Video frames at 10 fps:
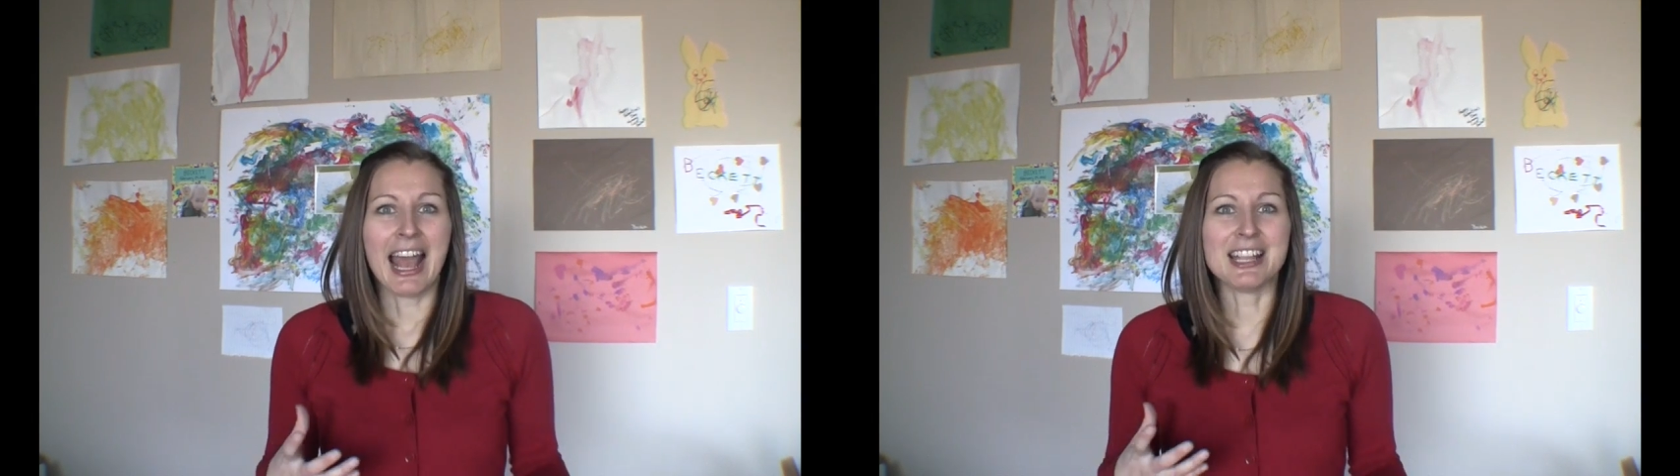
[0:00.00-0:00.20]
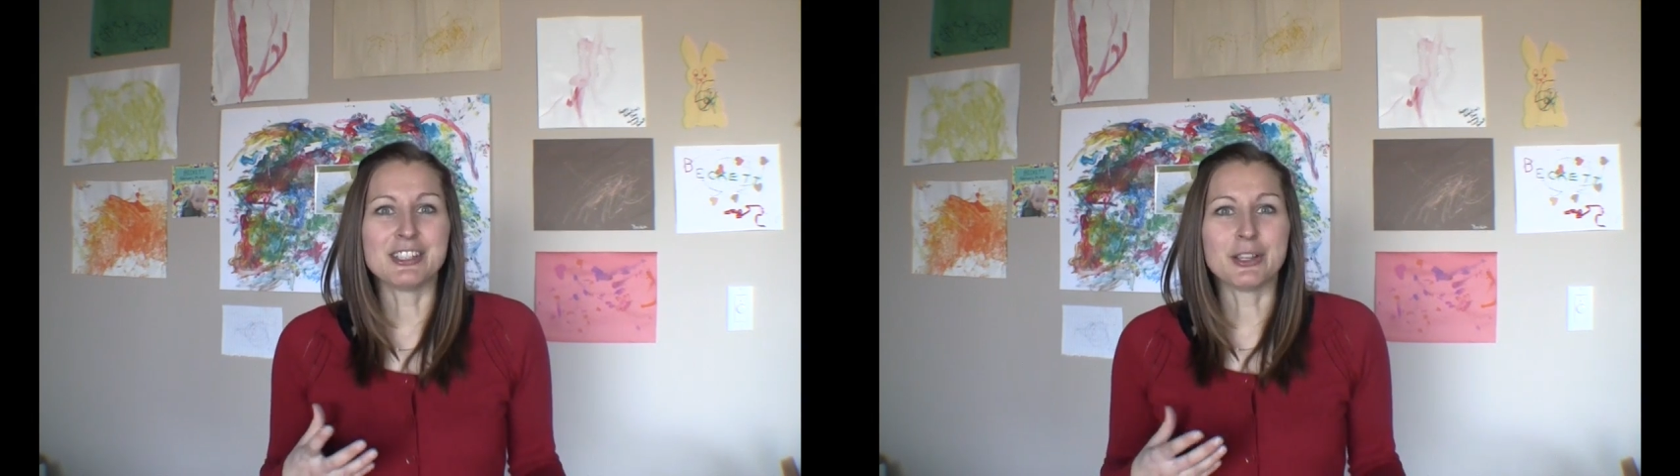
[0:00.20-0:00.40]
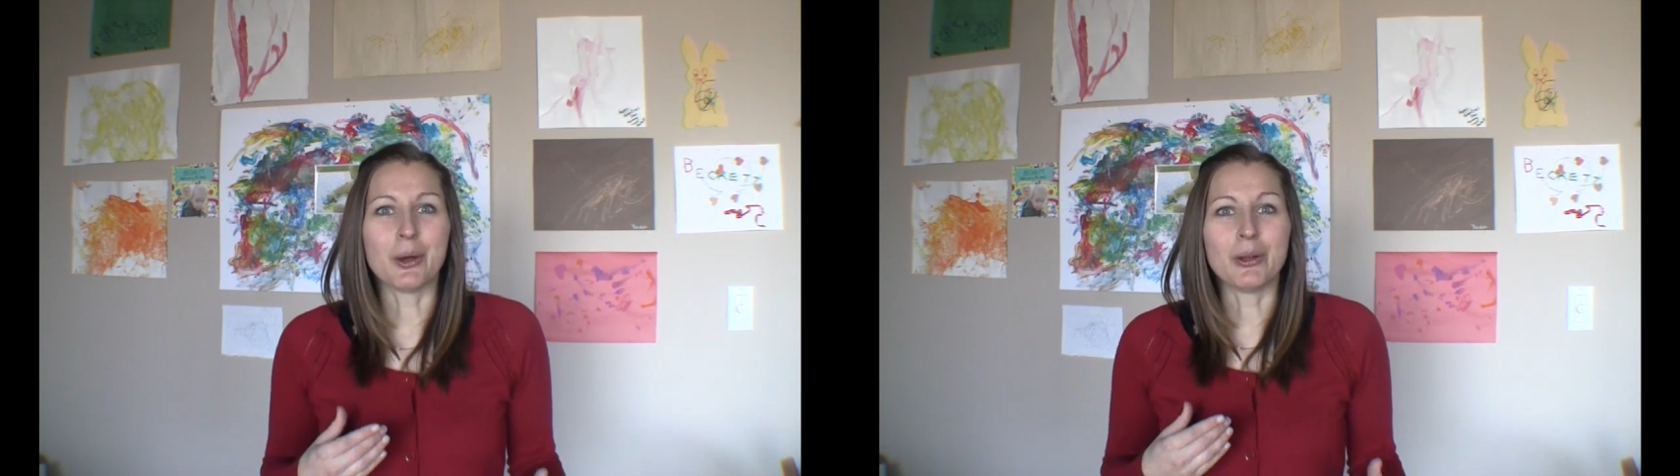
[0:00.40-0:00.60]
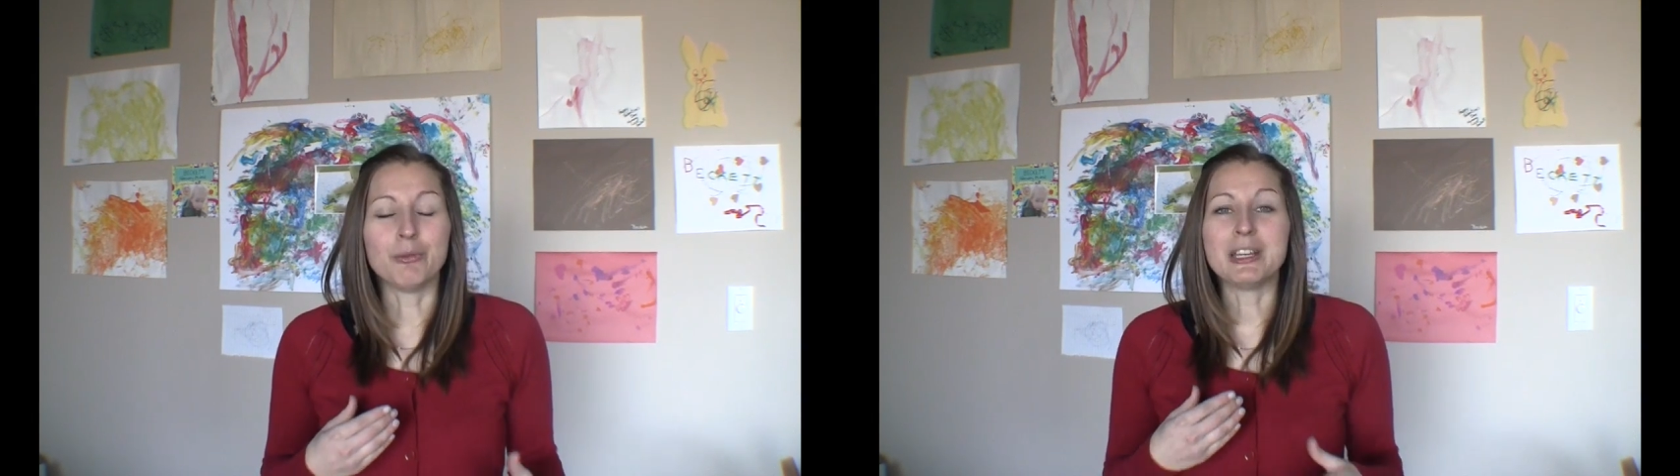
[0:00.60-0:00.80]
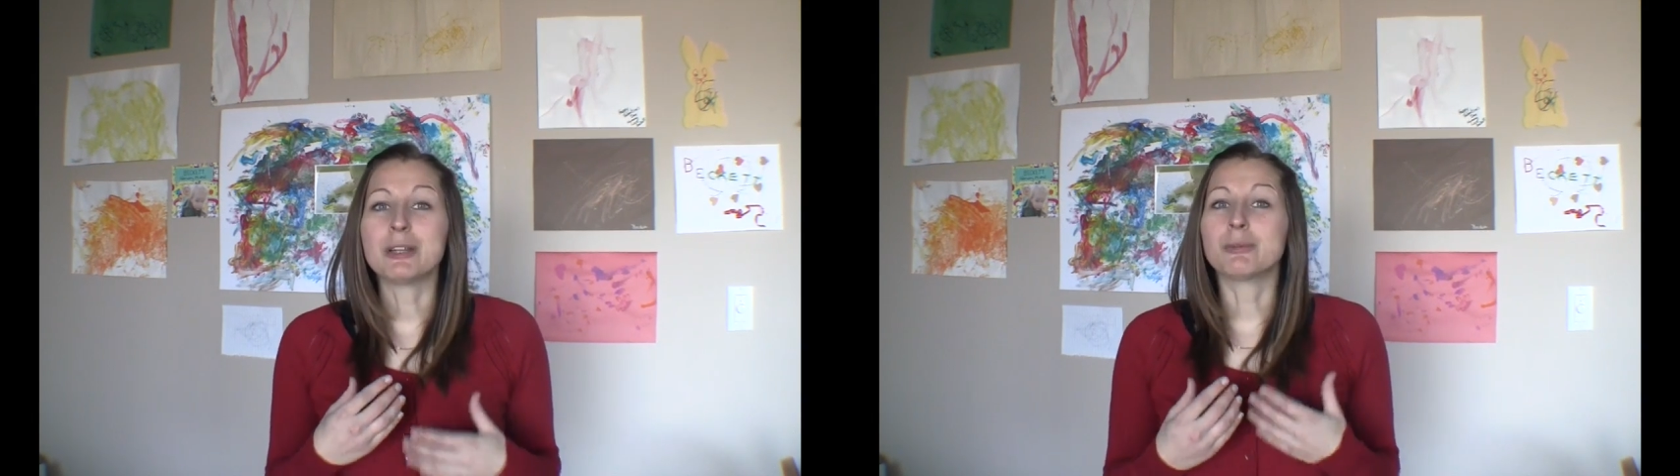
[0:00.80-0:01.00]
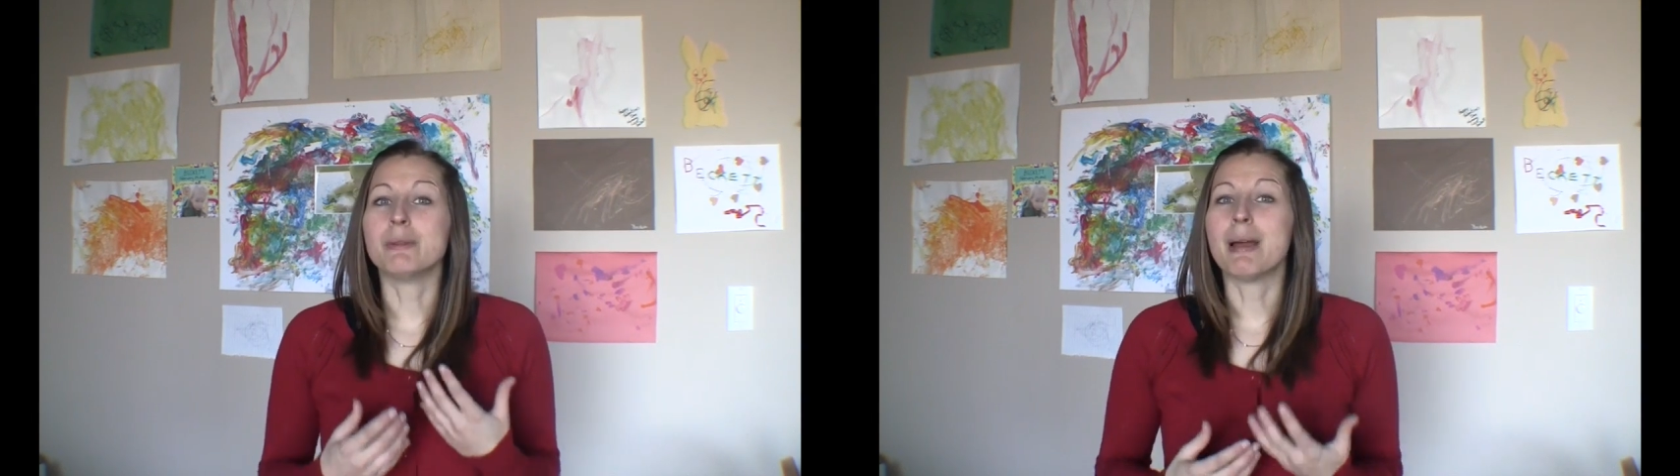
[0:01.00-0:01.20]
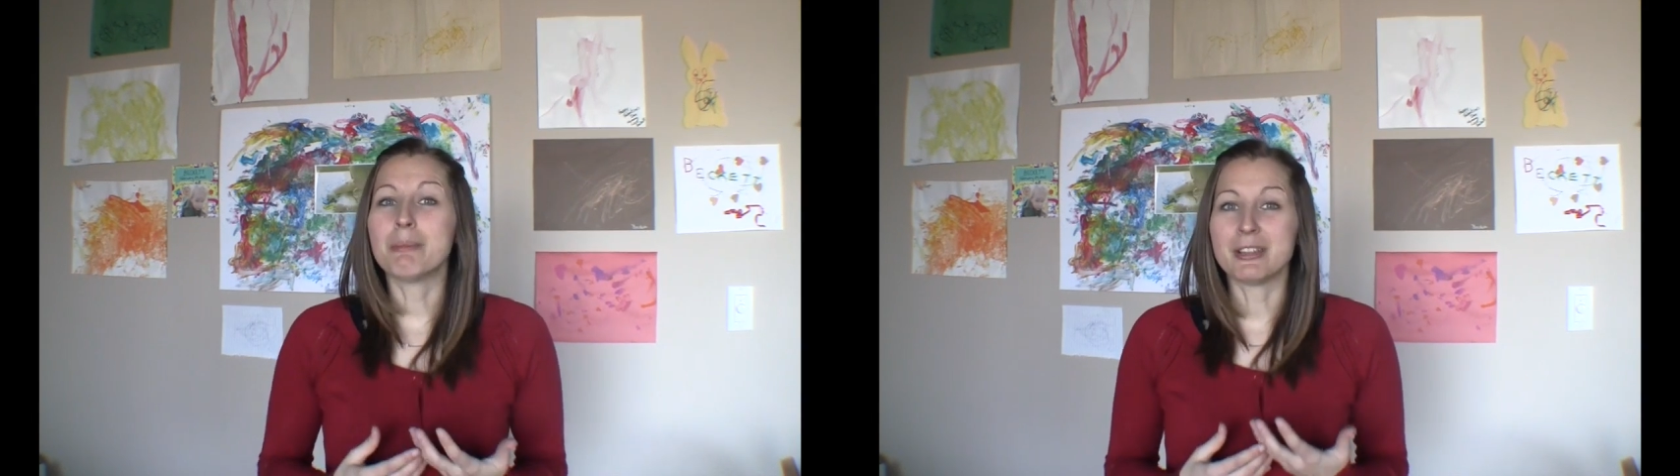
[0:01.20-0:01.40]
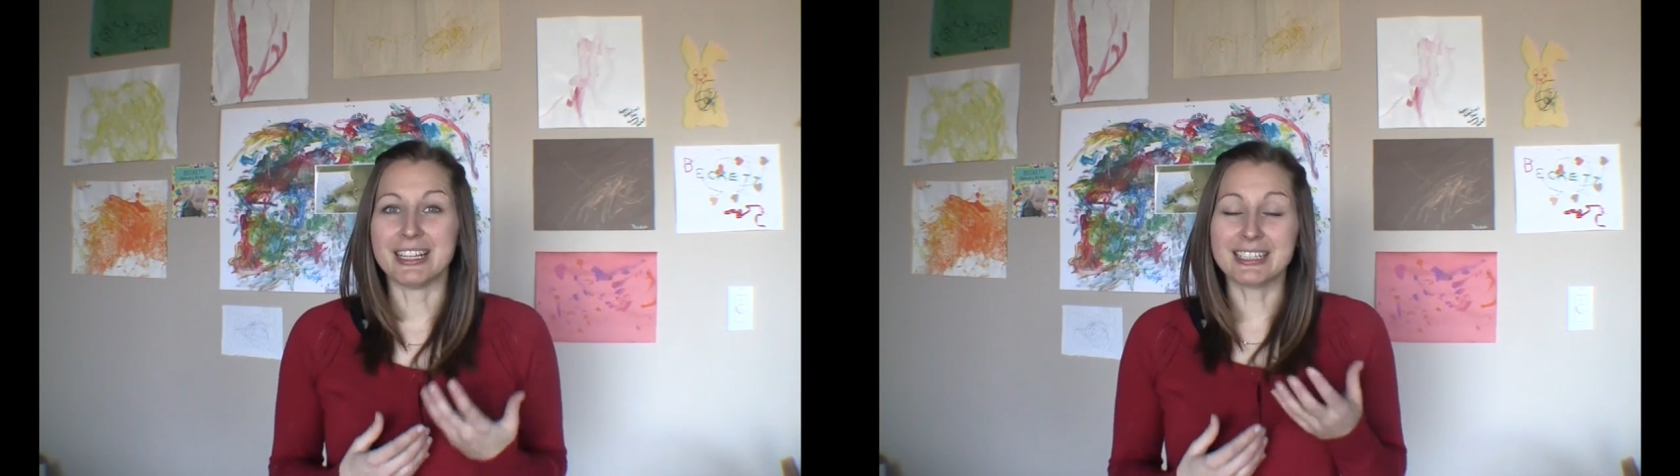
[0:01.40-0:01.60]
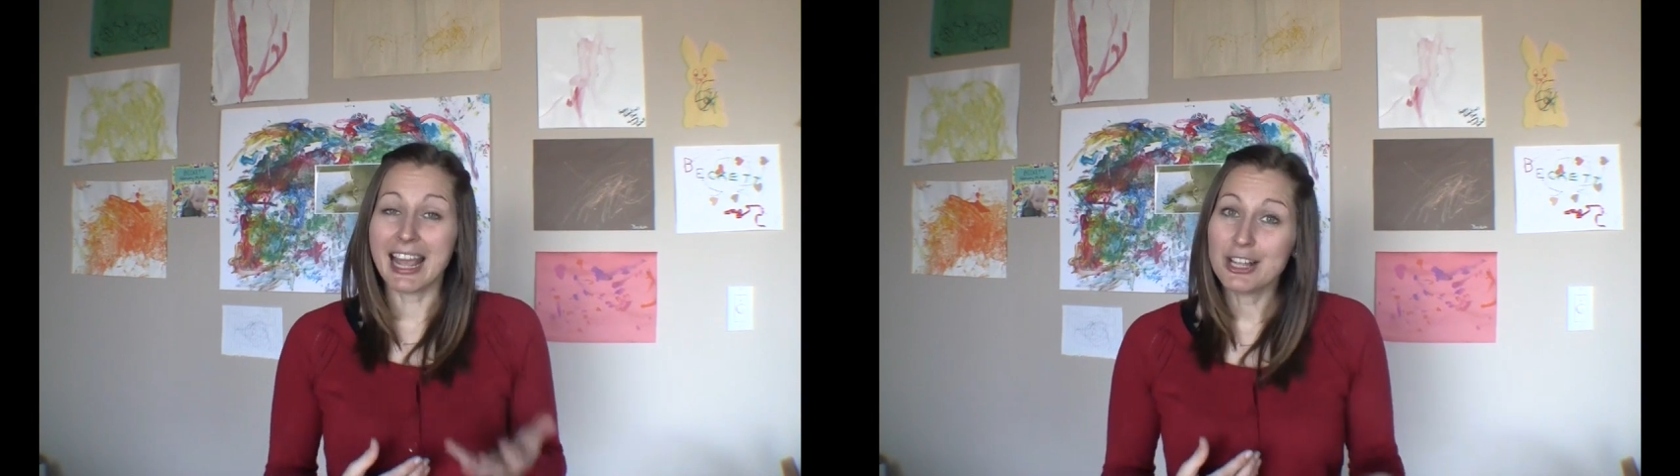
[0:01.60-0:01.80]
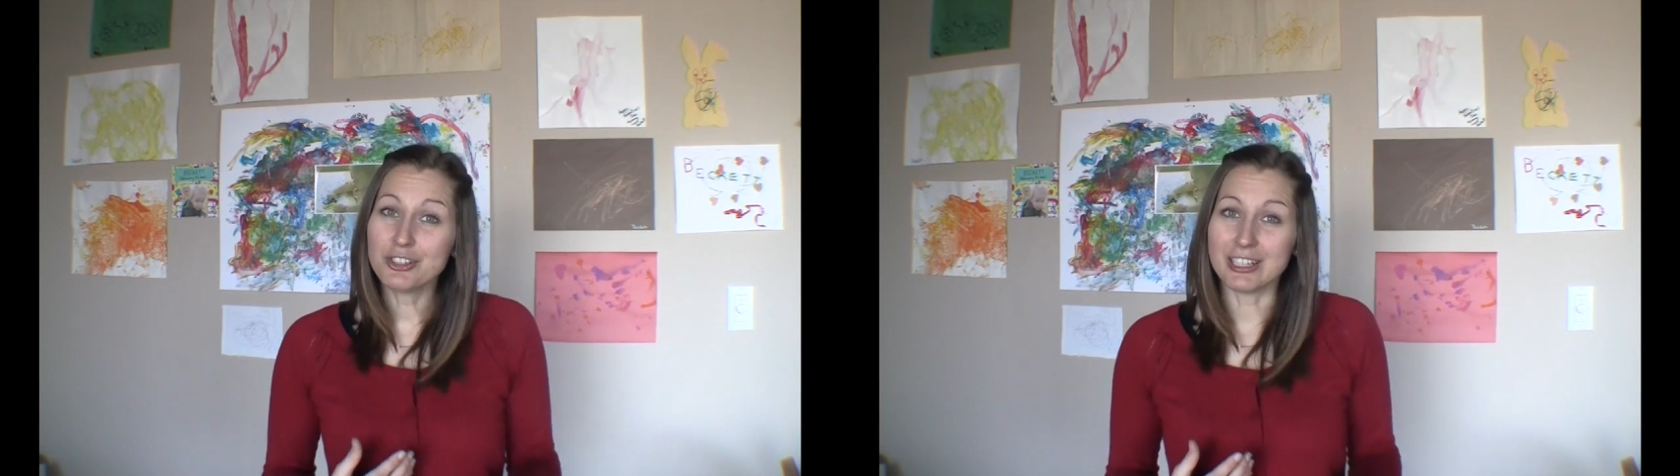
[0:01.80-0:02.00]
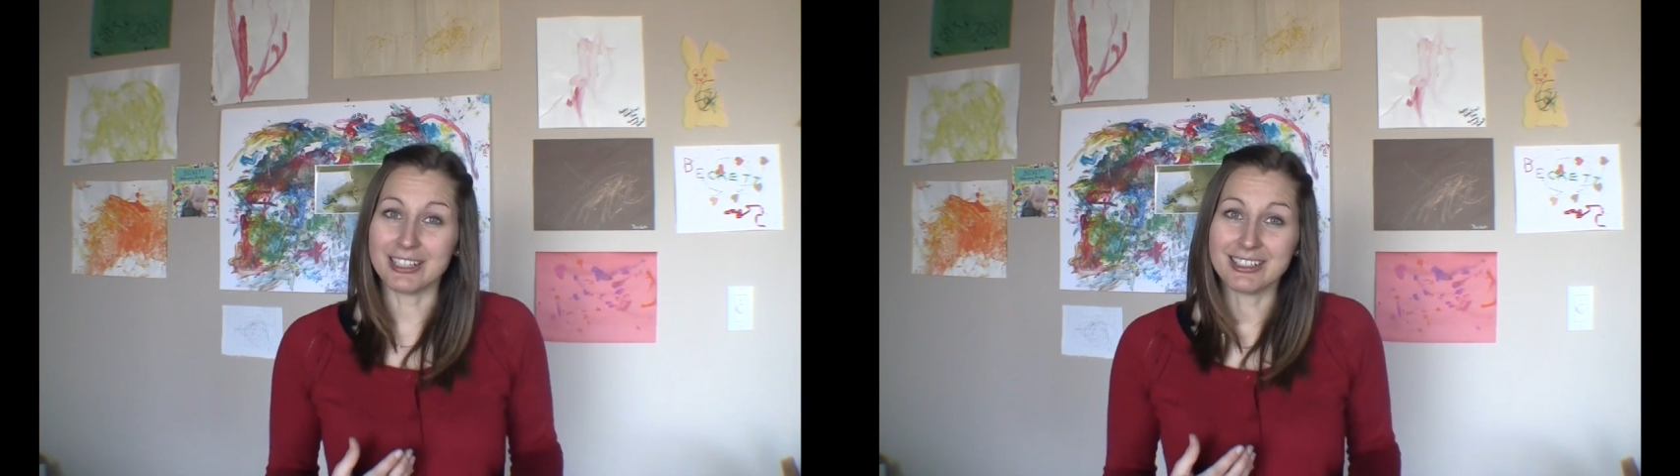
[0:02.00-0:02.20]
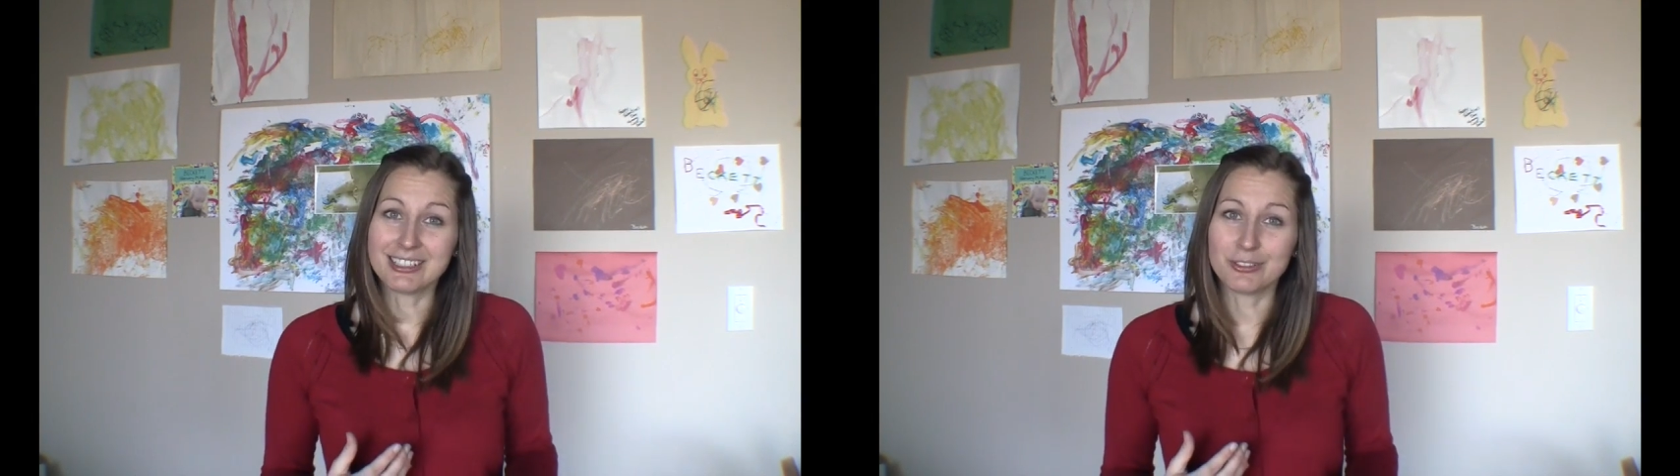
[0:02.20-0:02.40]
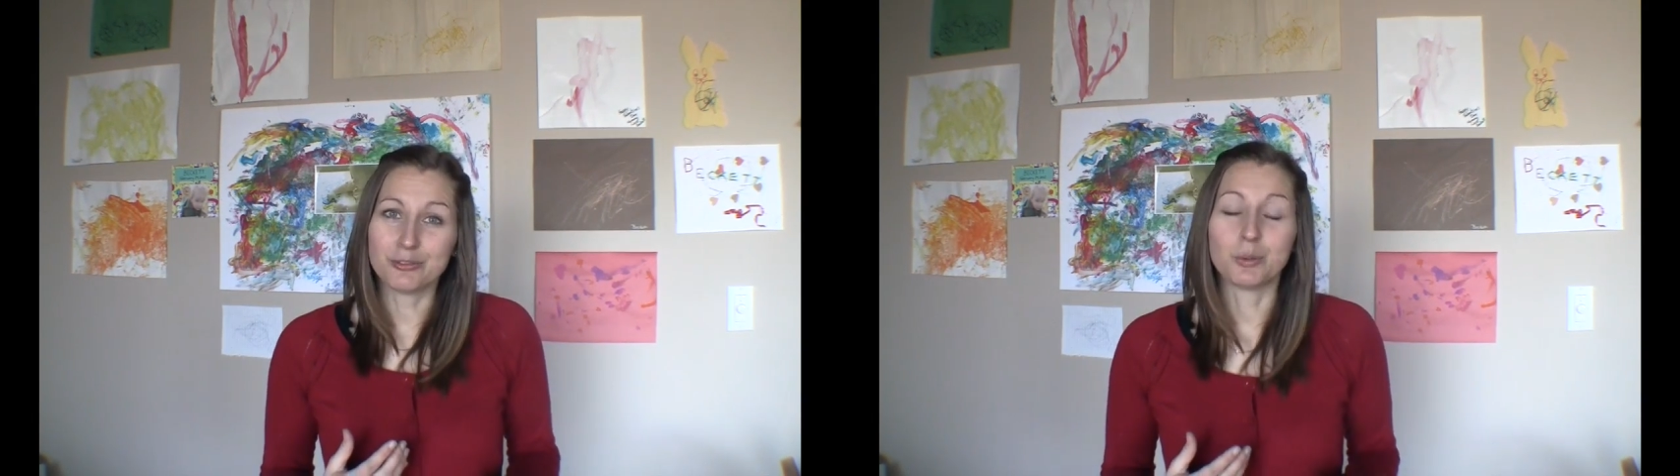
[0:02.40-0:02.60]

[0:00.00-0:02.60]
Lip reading: And so if we can remember the intentions